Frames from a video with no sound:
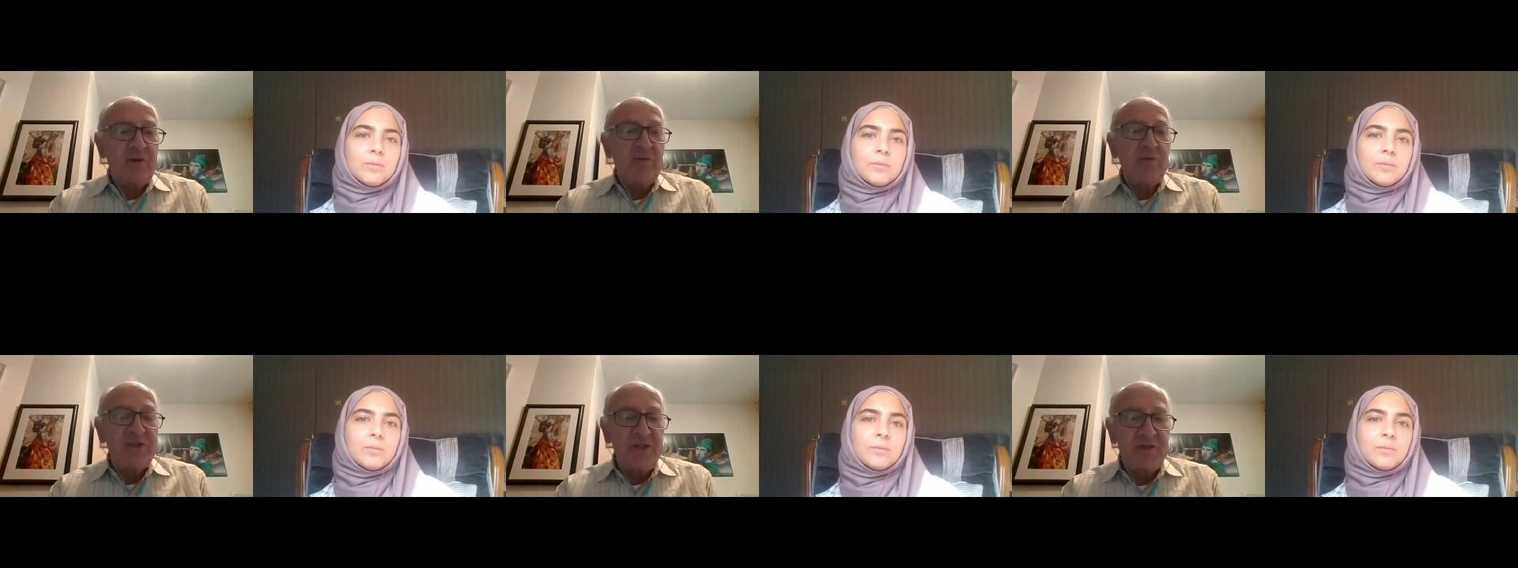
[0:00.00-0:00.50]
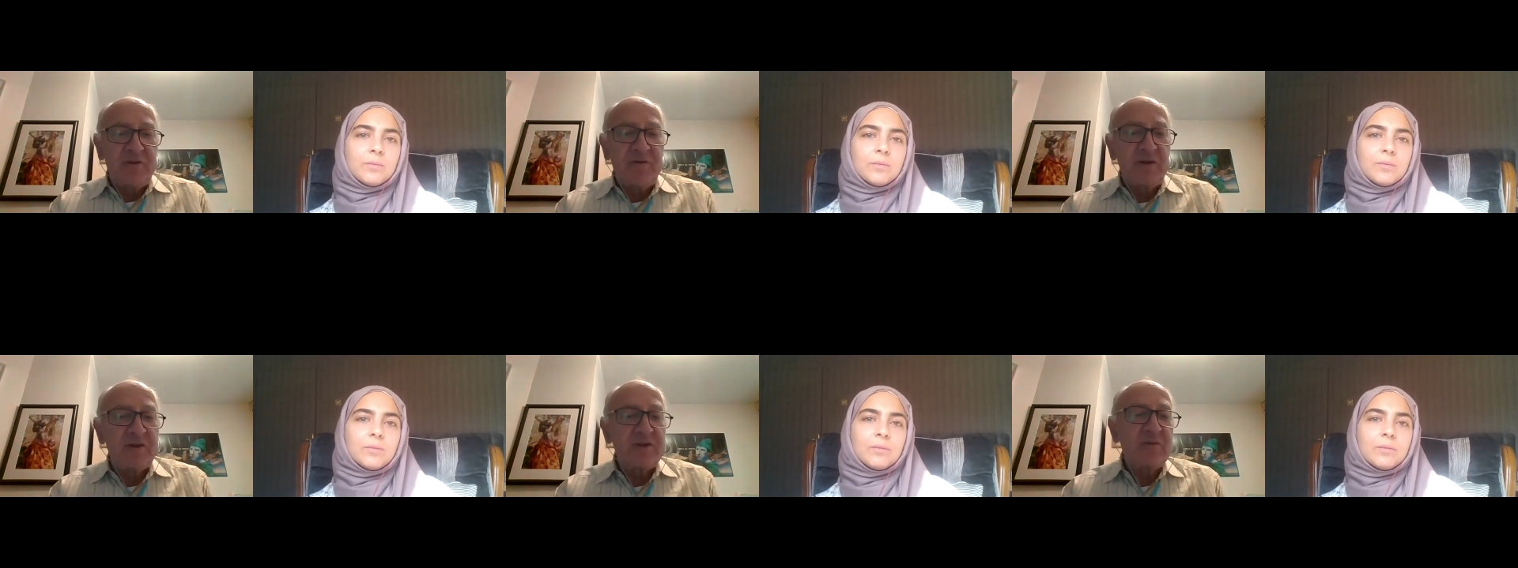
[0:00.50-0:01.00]
Speaker 1: which
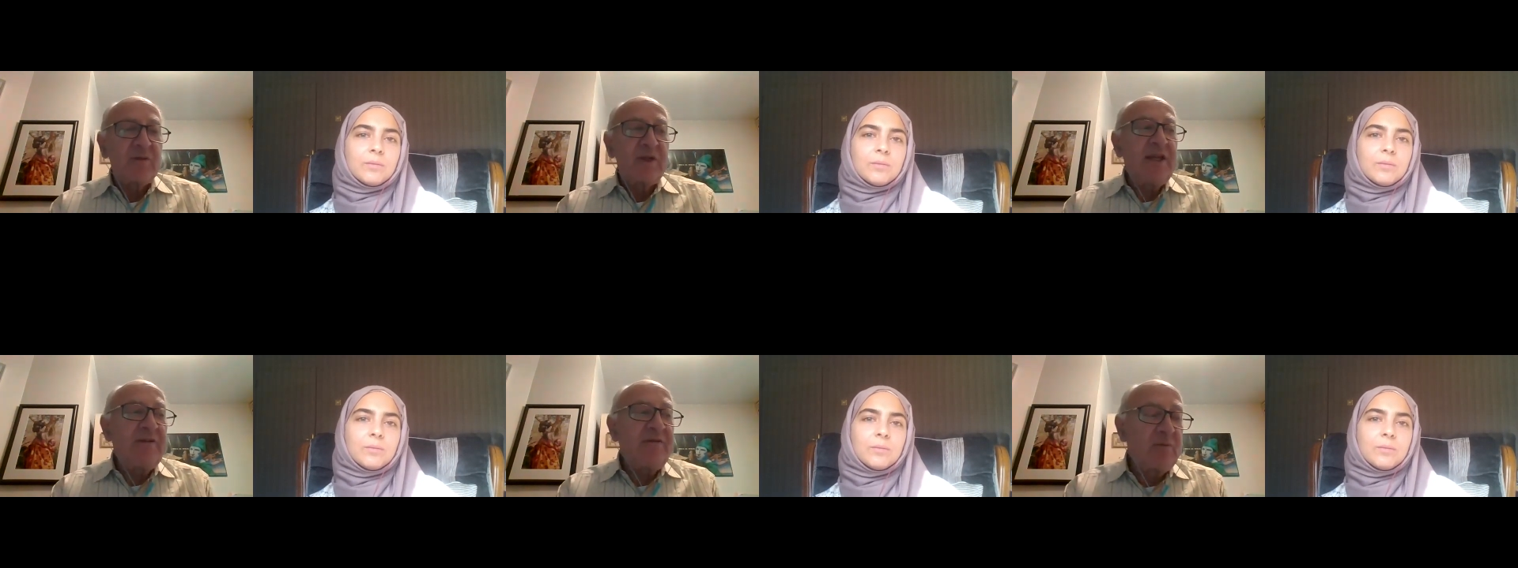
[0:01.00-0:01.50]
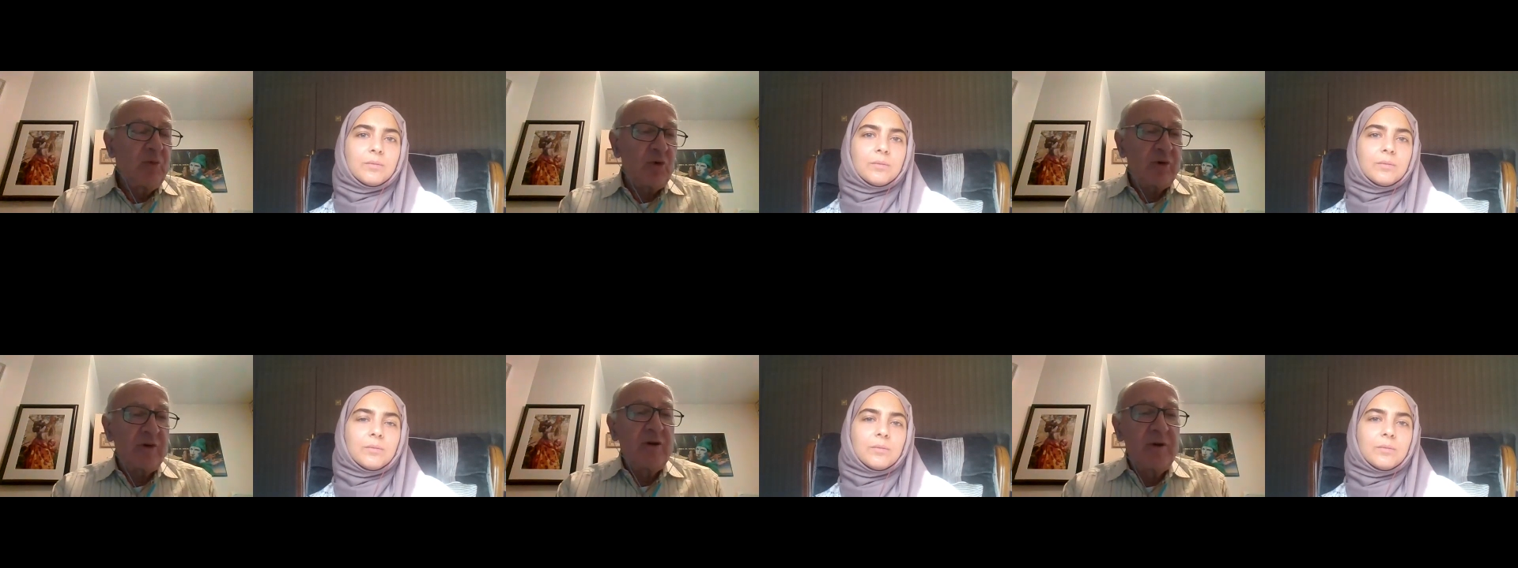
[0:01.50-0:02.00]
interferes even
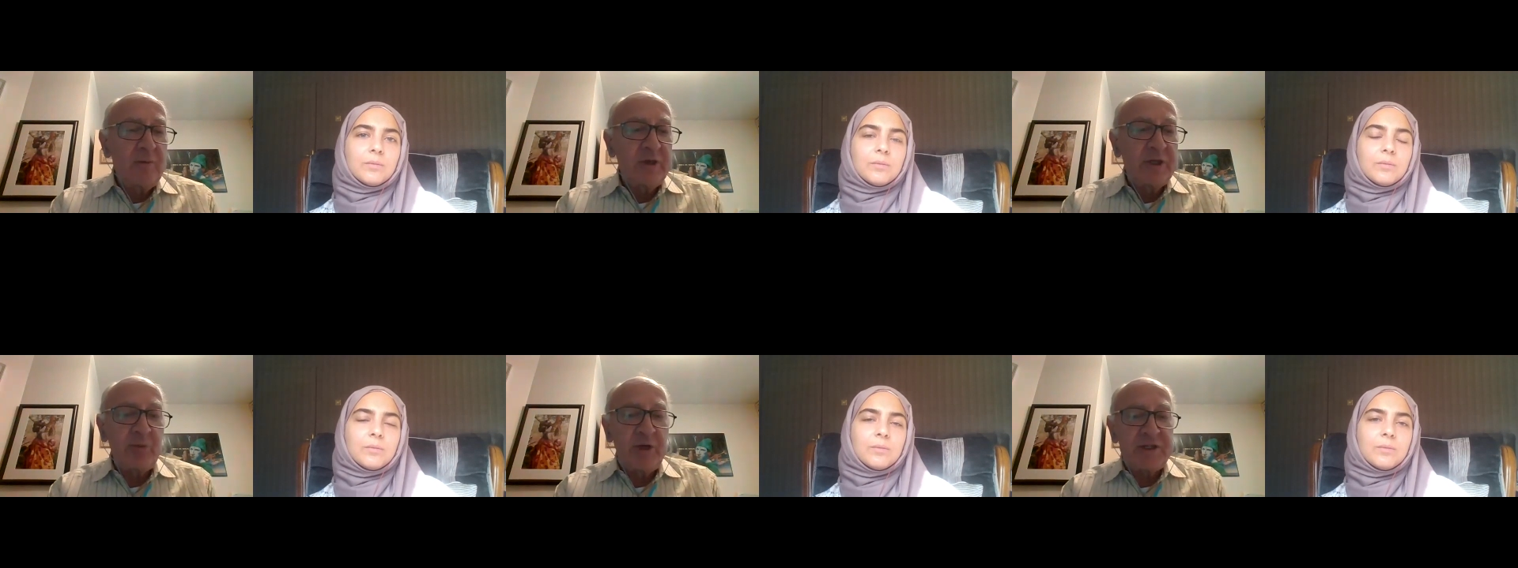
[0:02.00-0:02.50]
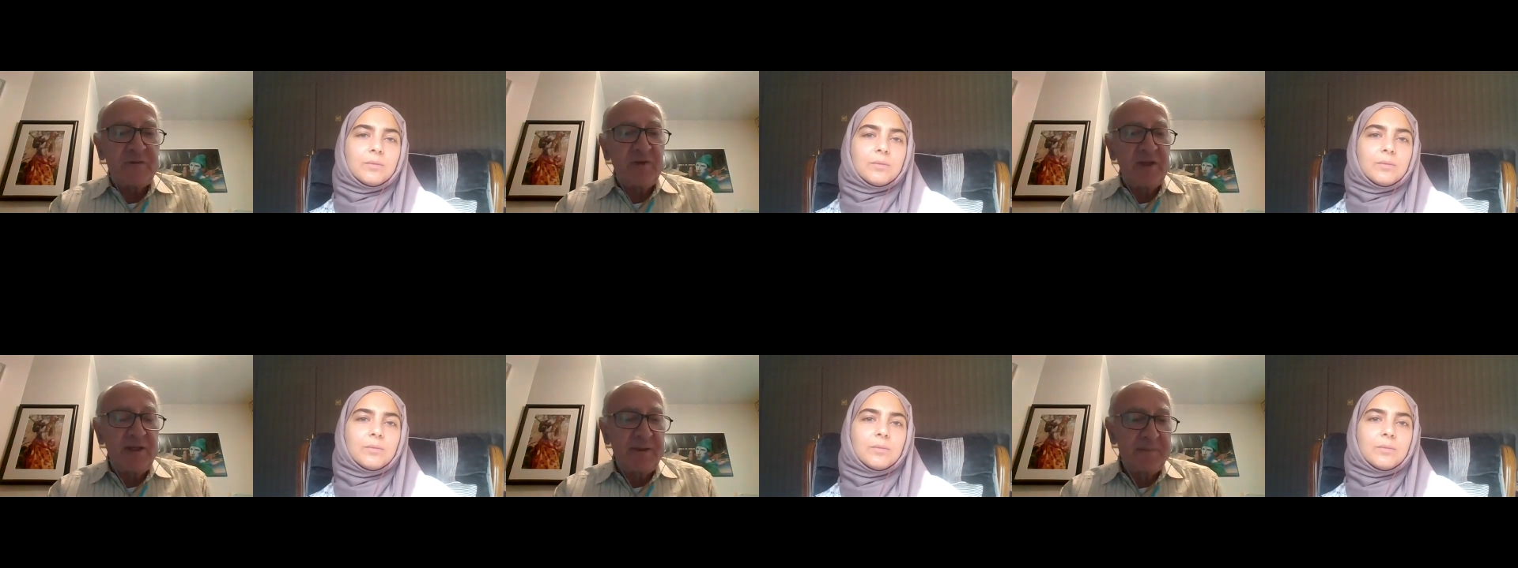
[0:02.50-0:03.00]
more with
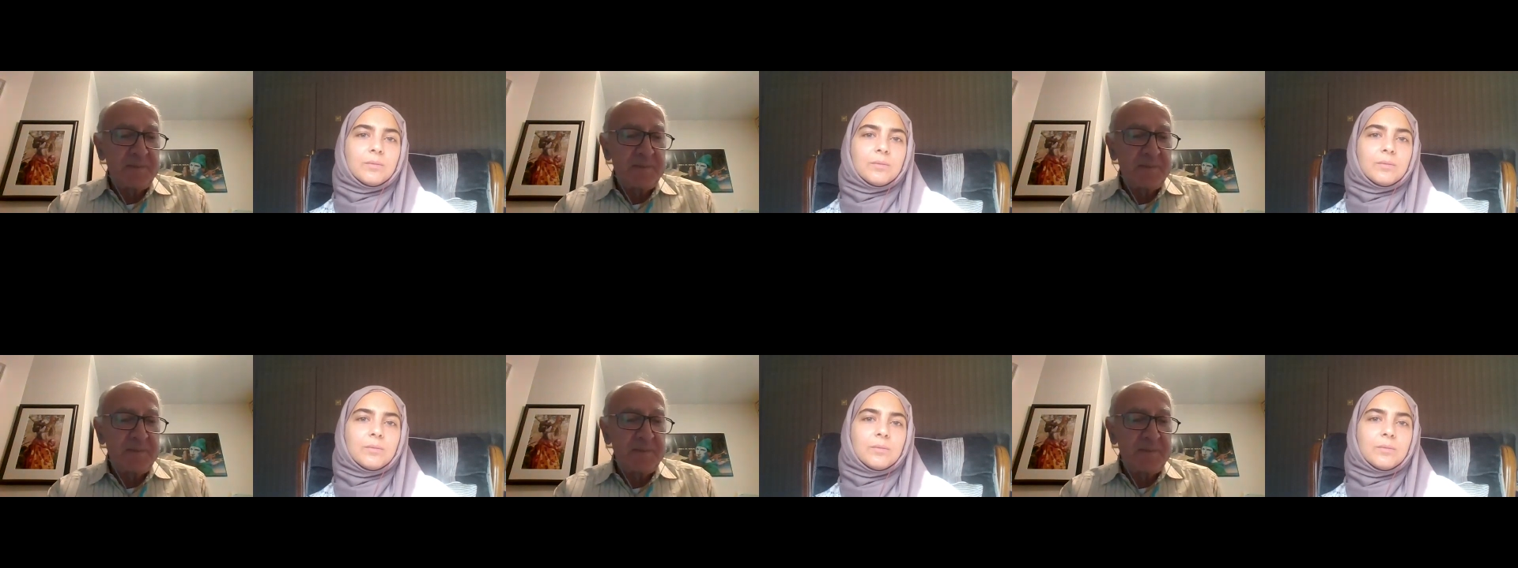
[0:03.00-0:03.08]
breastfeeding.